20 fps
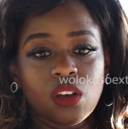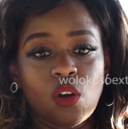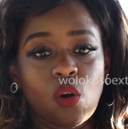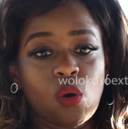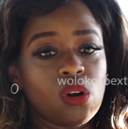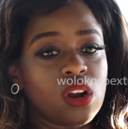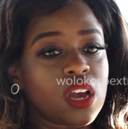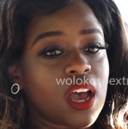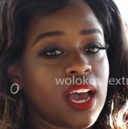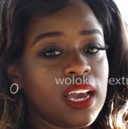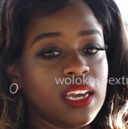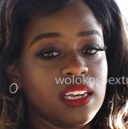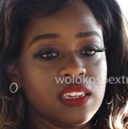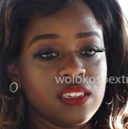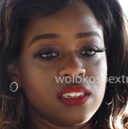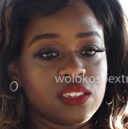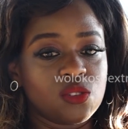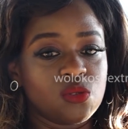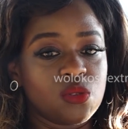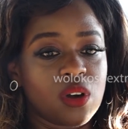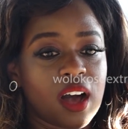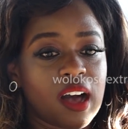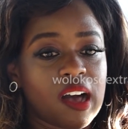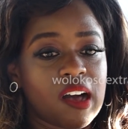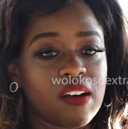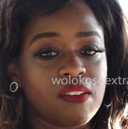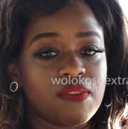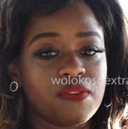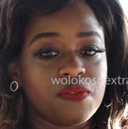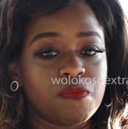All kinds. You
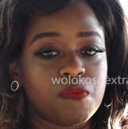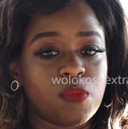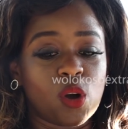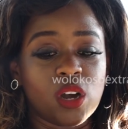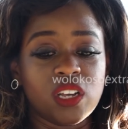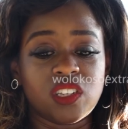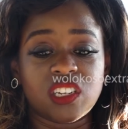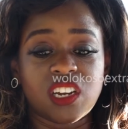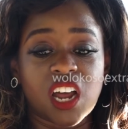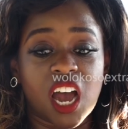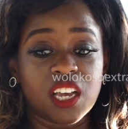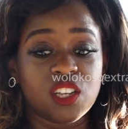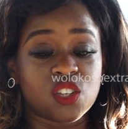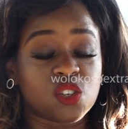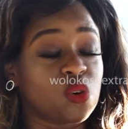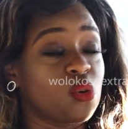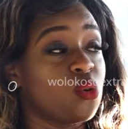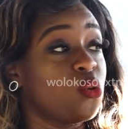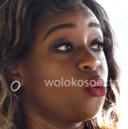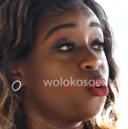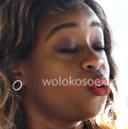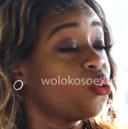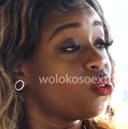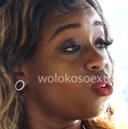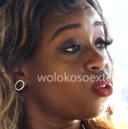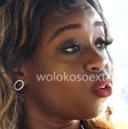have boys in high school.